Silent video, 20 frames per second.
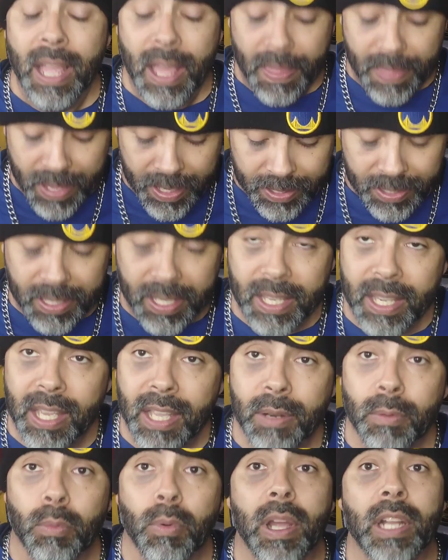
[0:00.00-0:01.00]
This
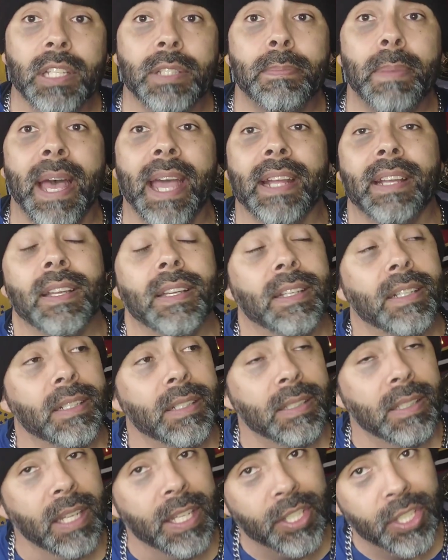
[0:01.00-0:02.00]
kid runs back
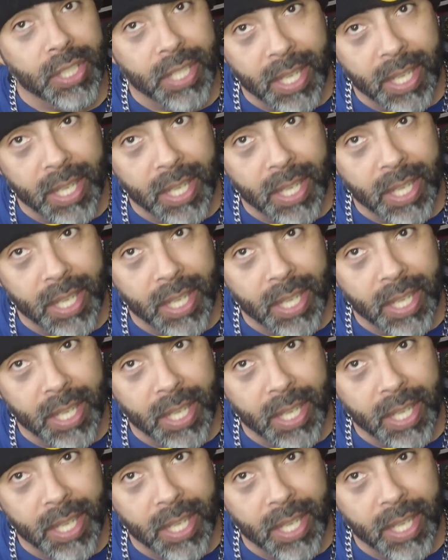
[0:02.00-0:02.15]
clutch